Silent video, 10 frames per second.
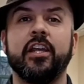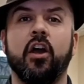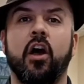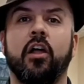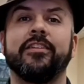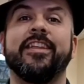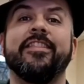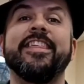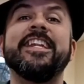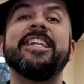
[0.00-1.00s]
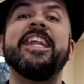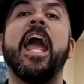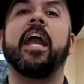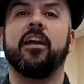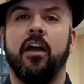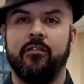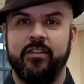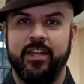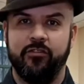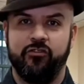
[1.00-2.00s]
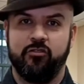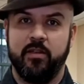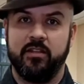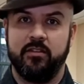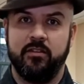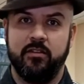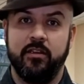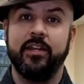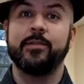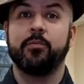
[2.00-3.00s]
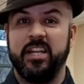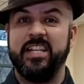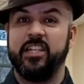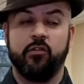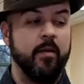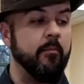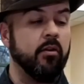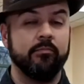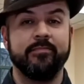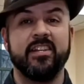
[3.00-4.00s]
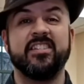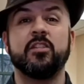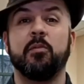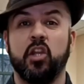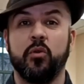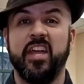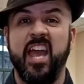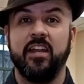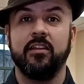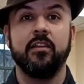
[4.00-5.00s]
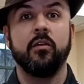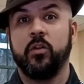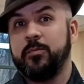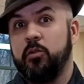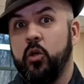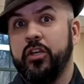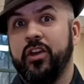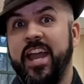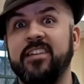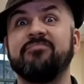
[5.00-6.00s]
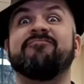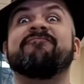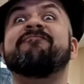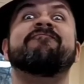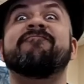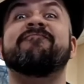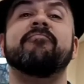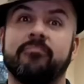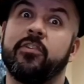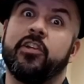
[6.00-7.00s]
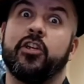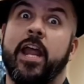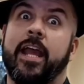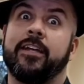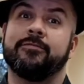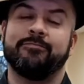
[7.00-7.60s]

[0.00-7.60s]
called the neck of the instrument. It's pretty easy to remember because it's below the head. What's below your head? Your neck.